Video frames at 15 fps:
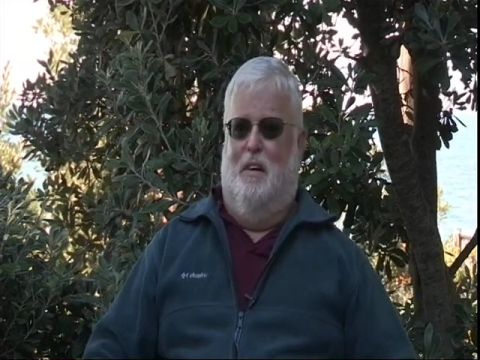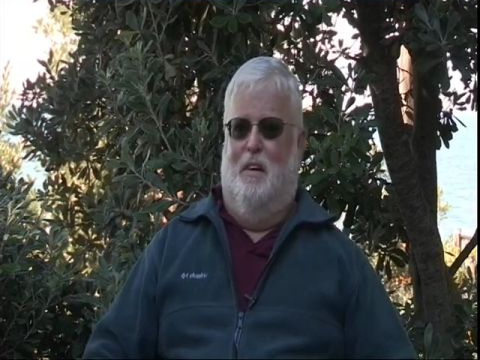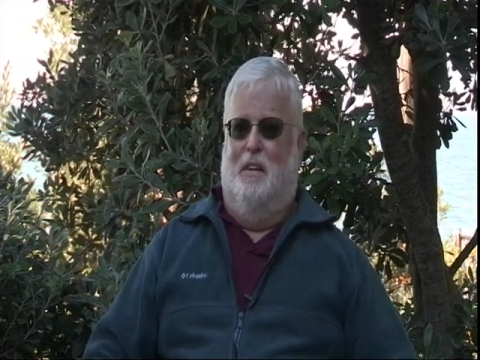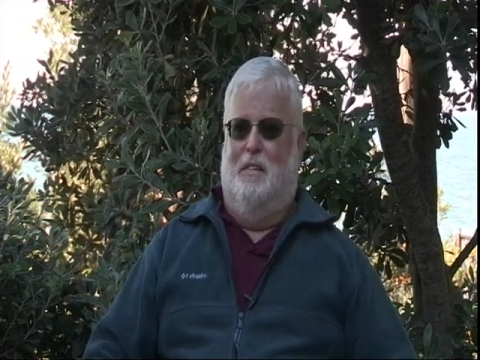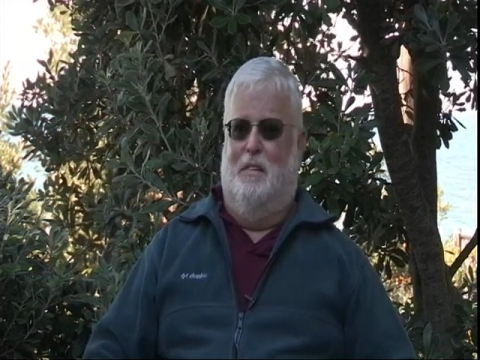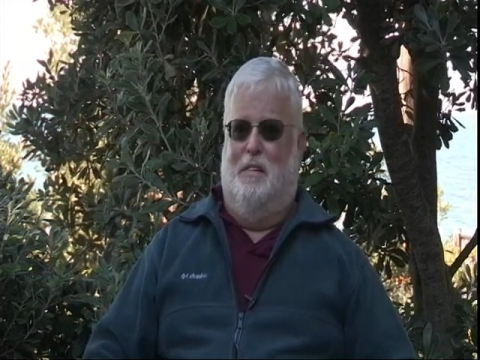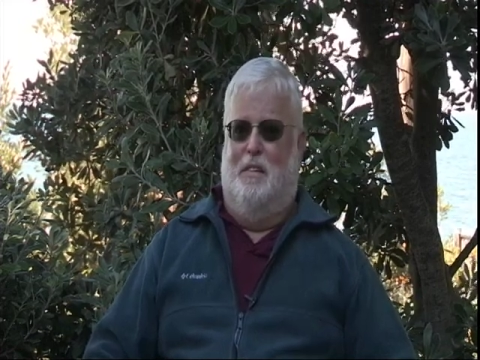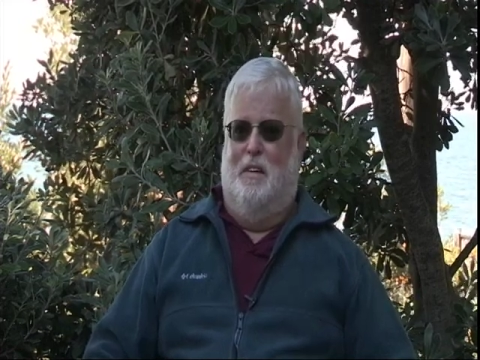
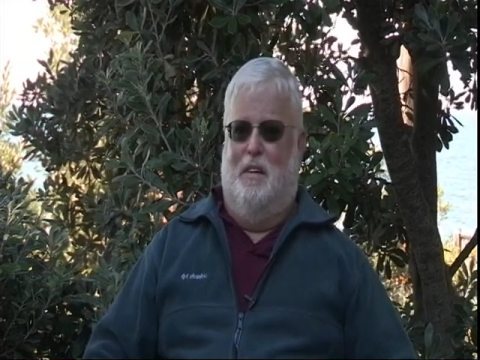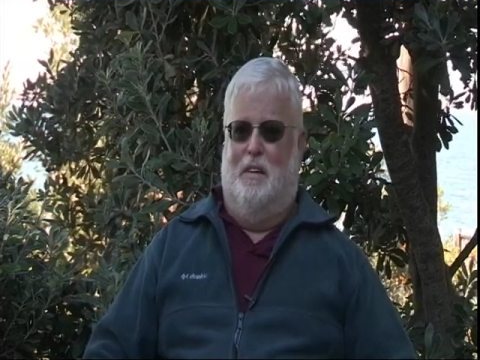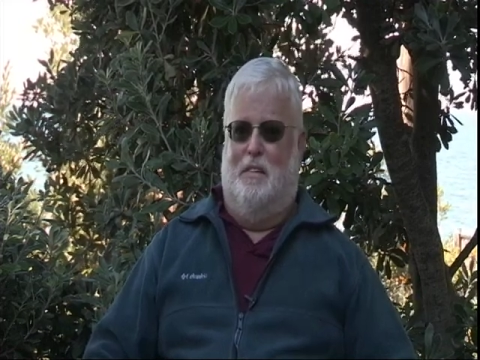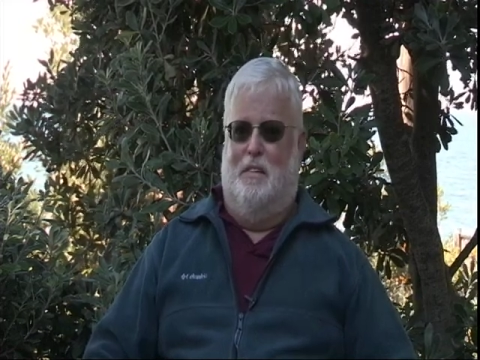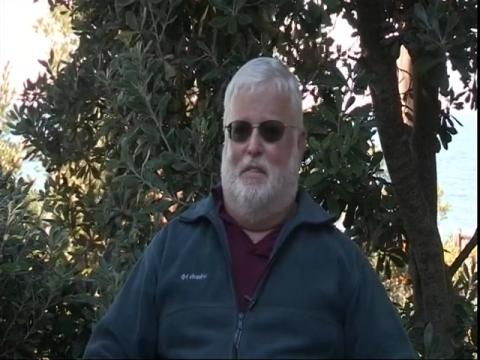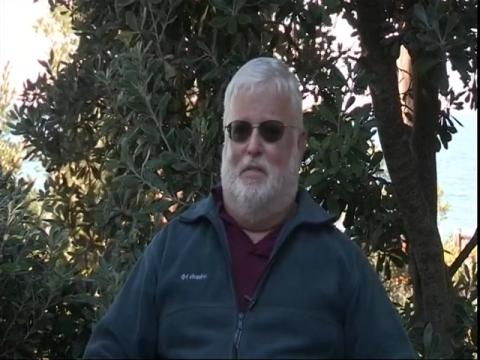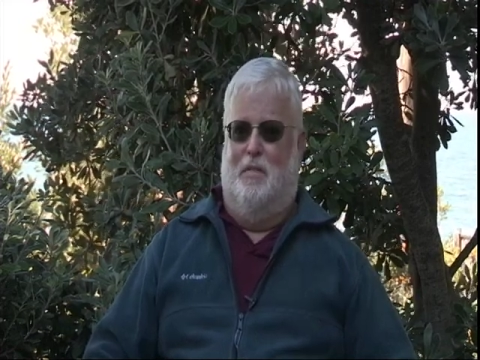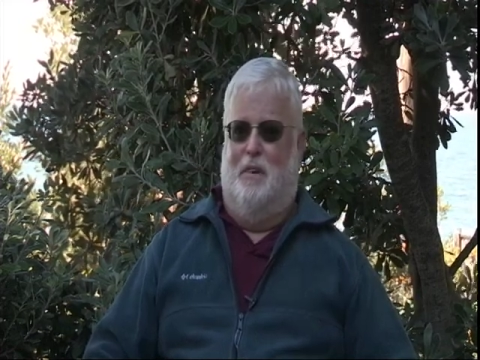and she
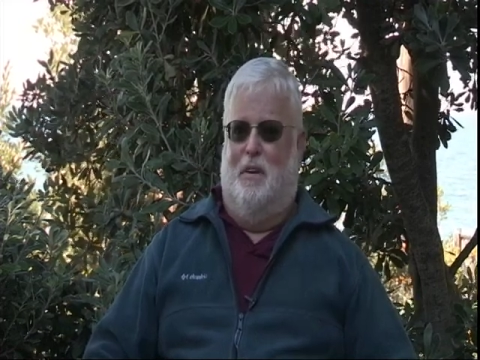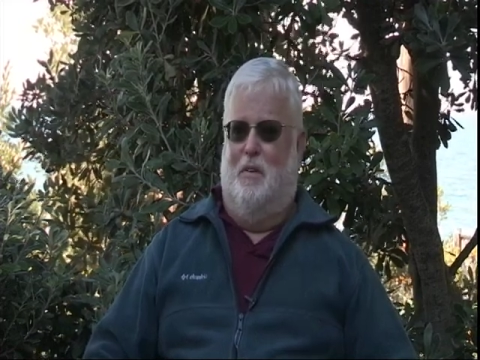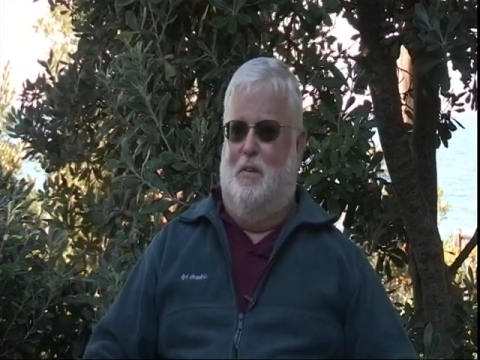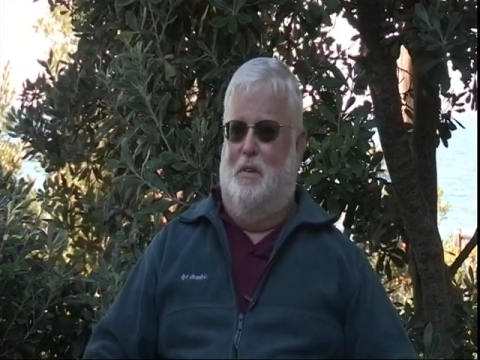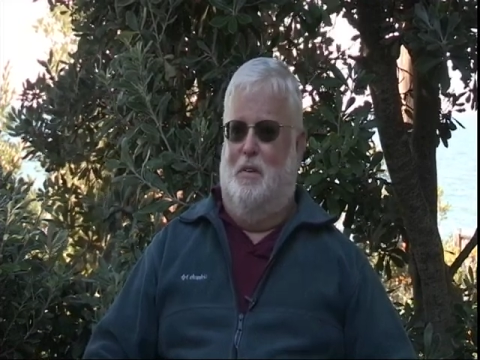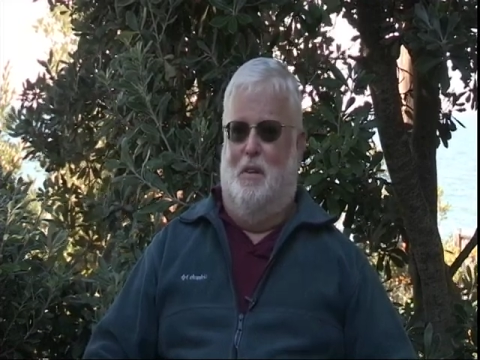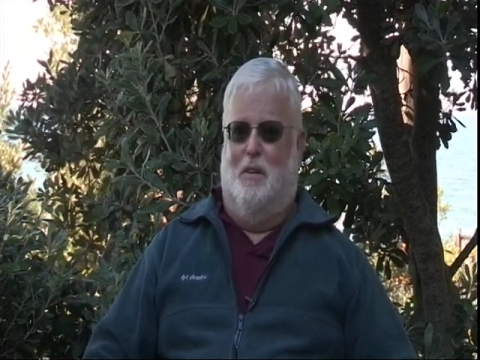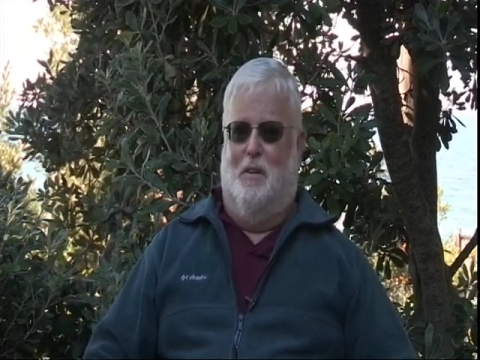asked if I
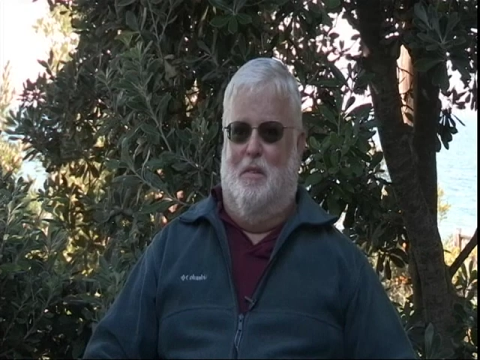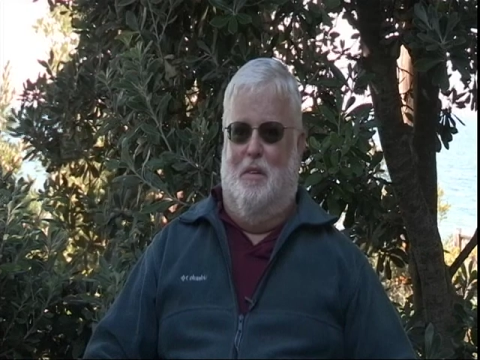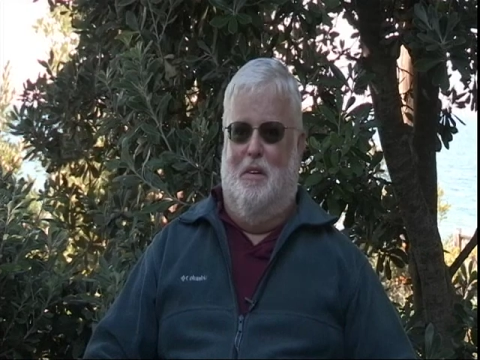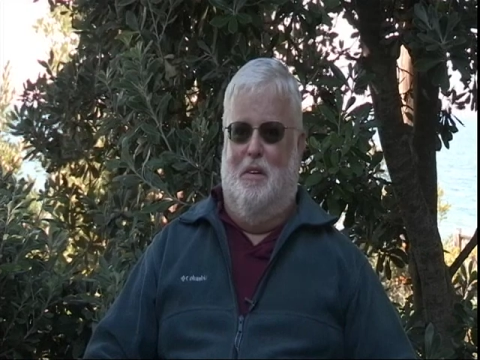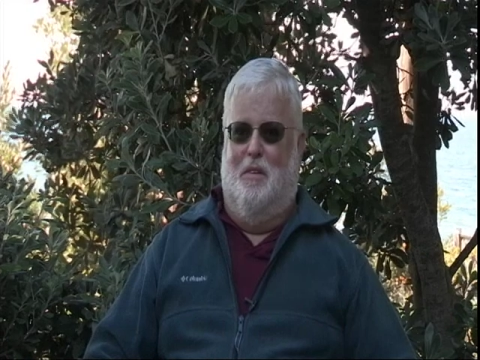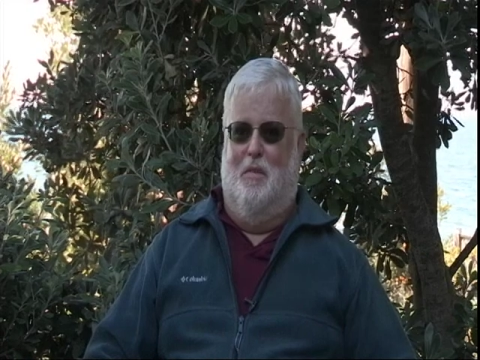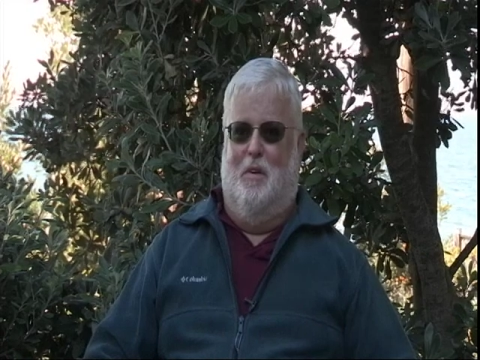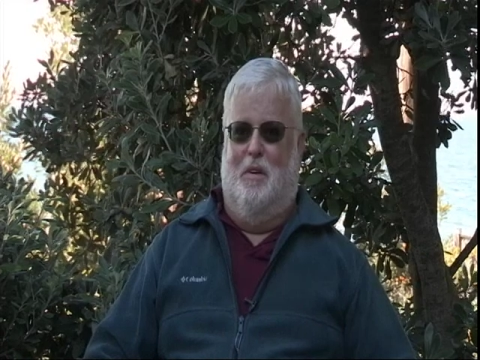would
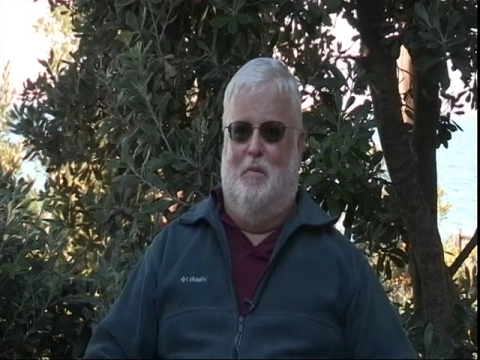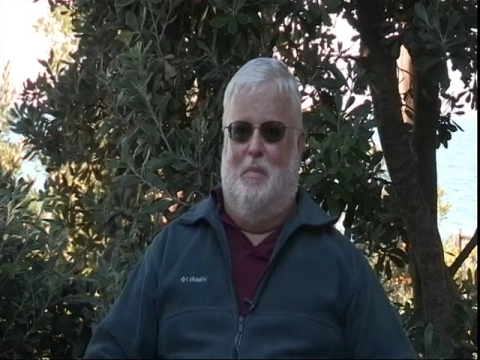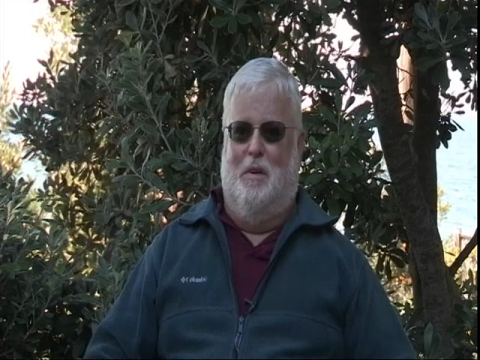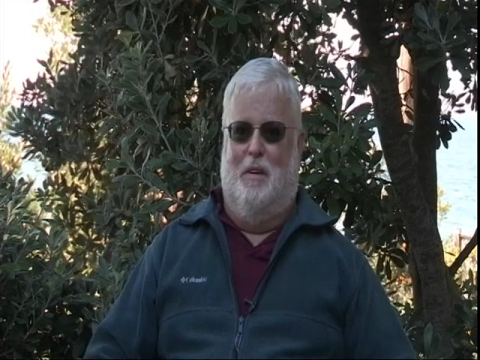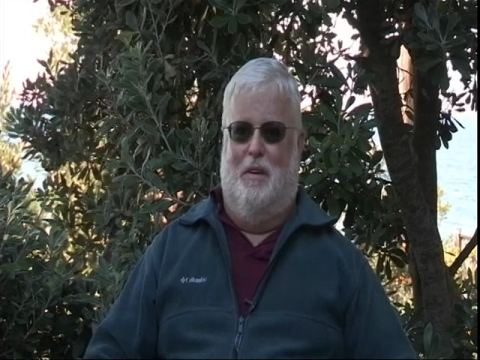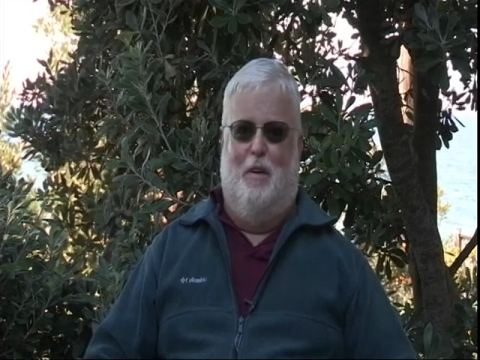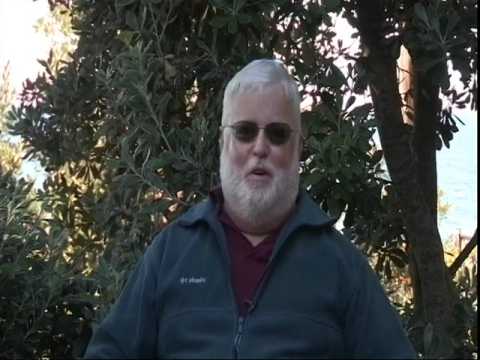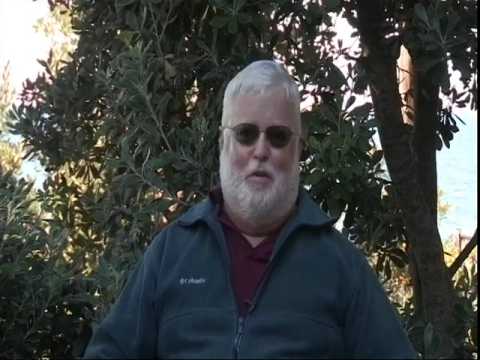want to be
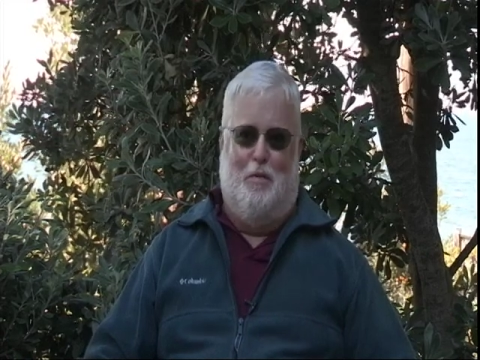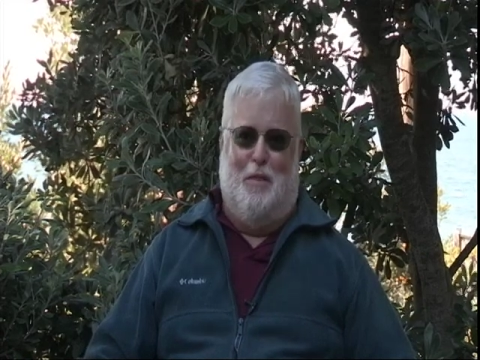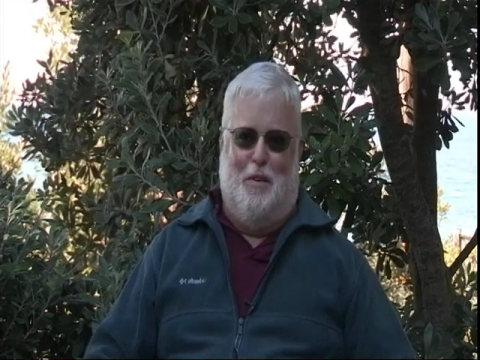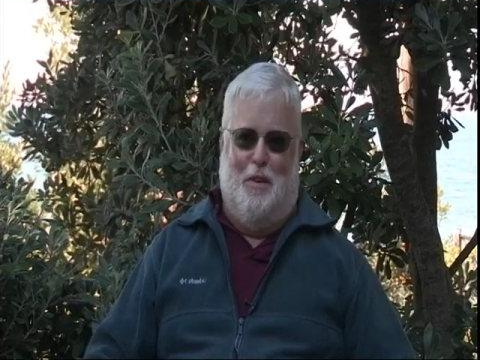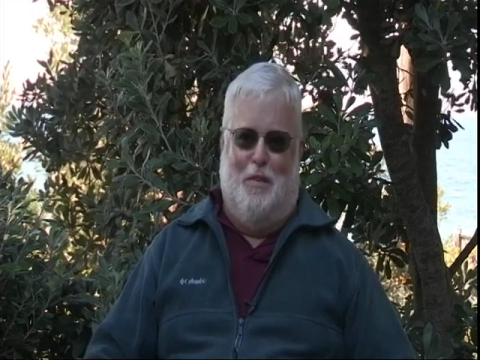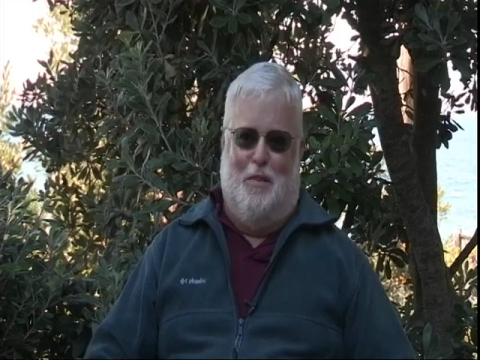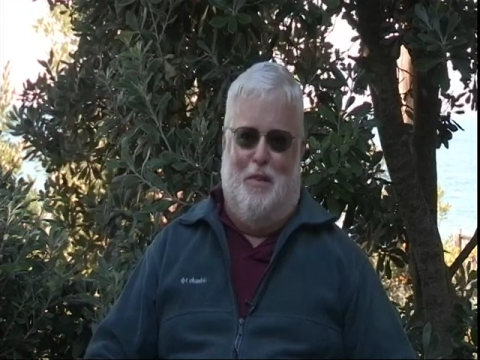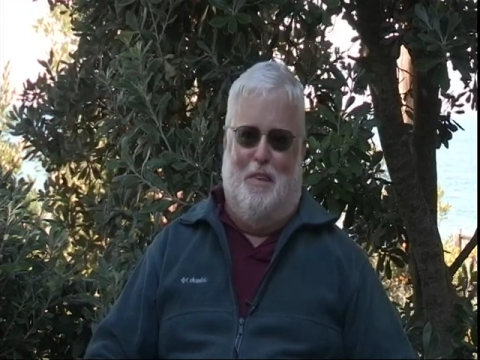a
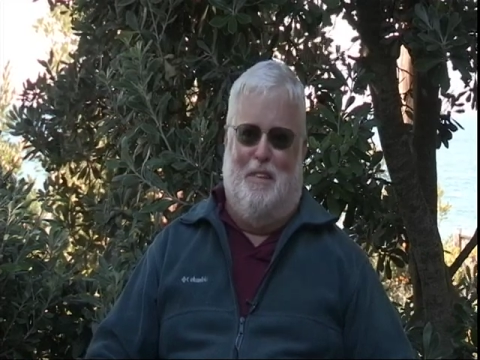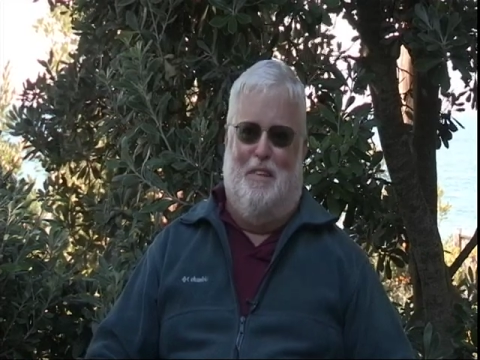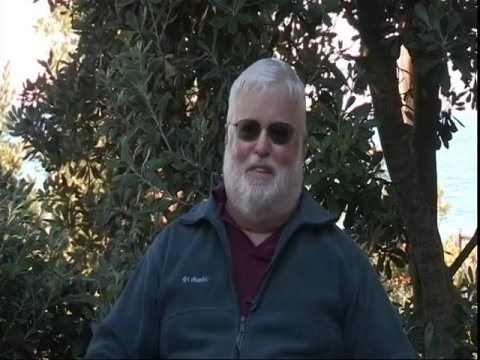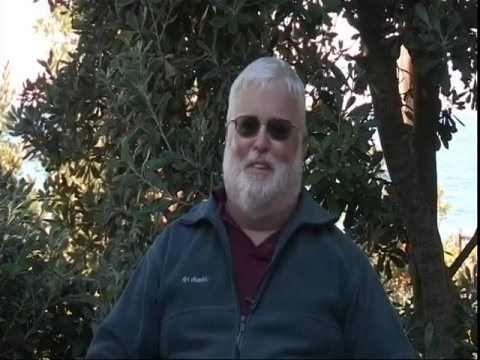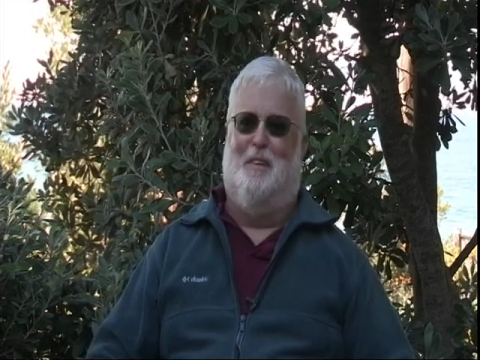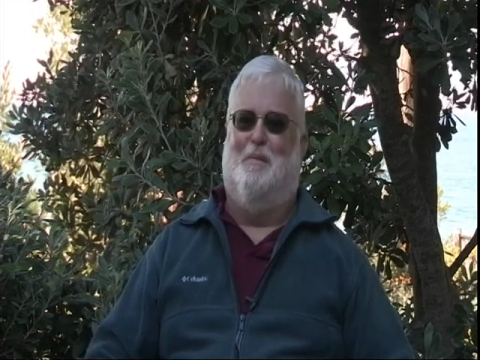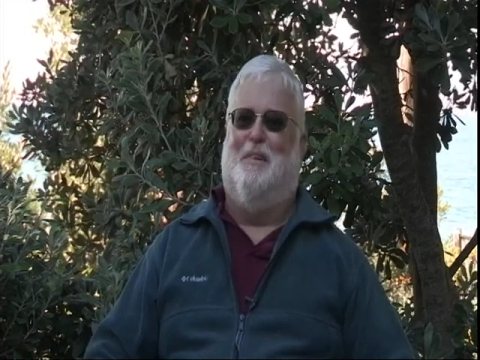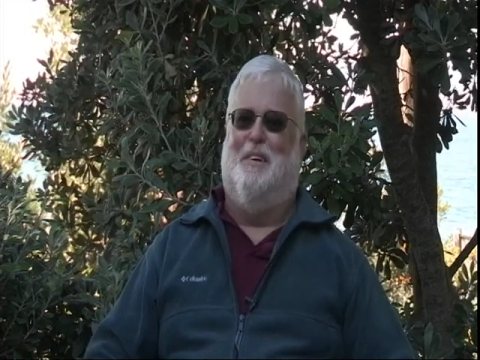gopher for the
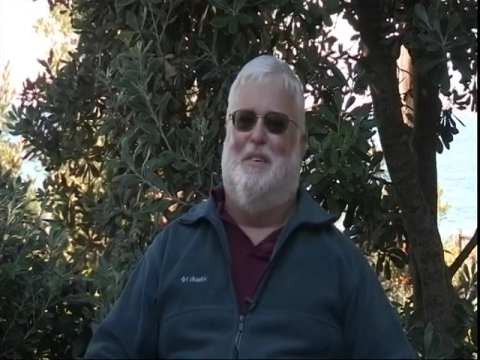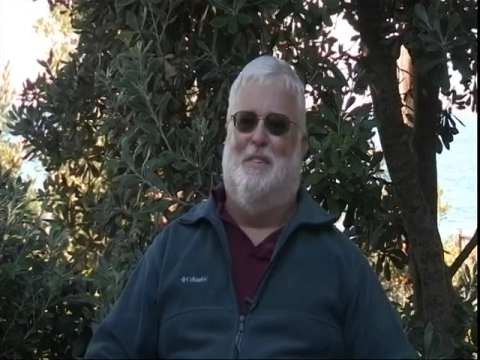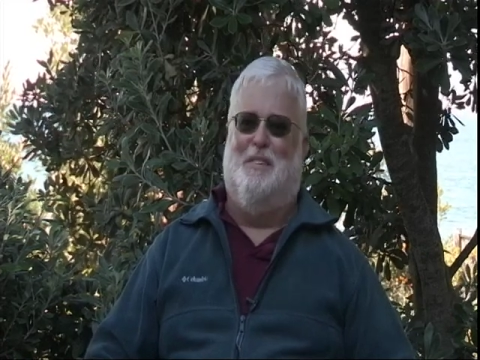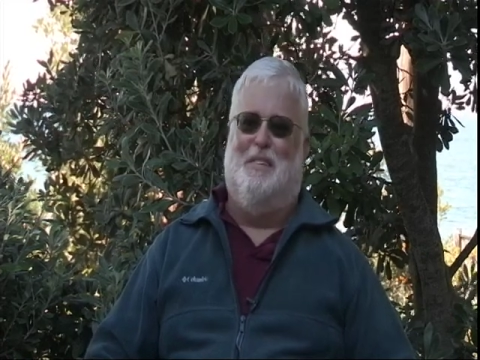club, you know,